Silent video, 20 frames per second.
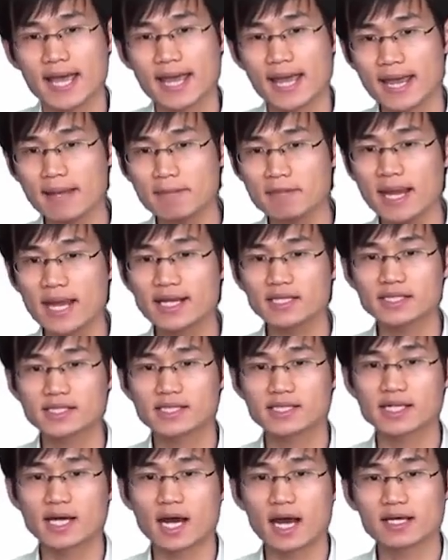
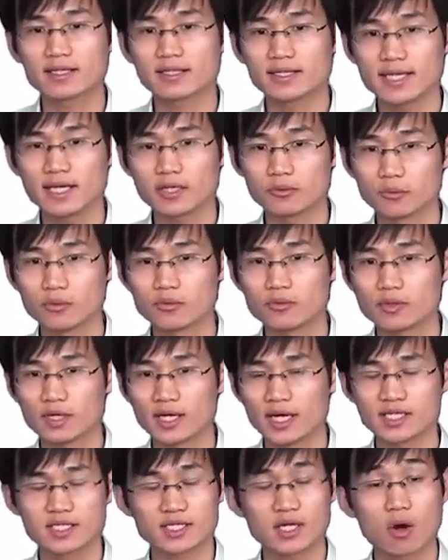
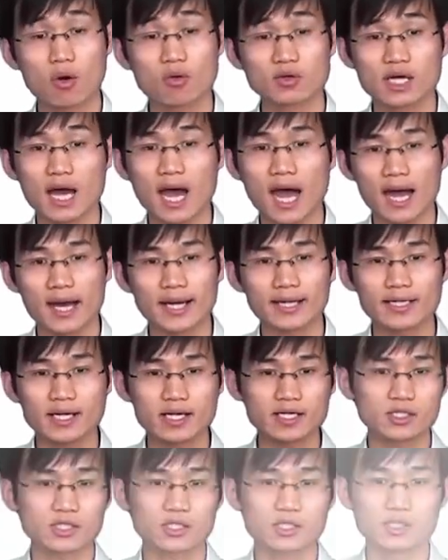MSTI0 is called
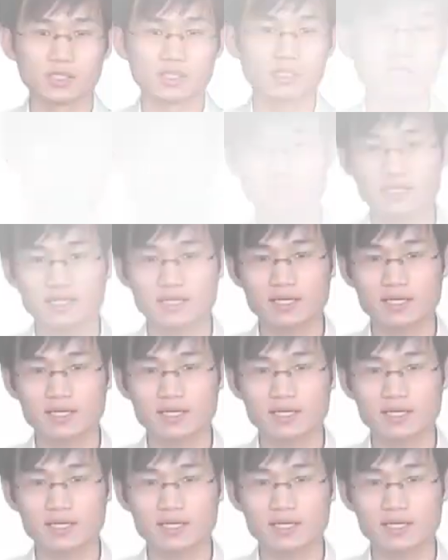IST.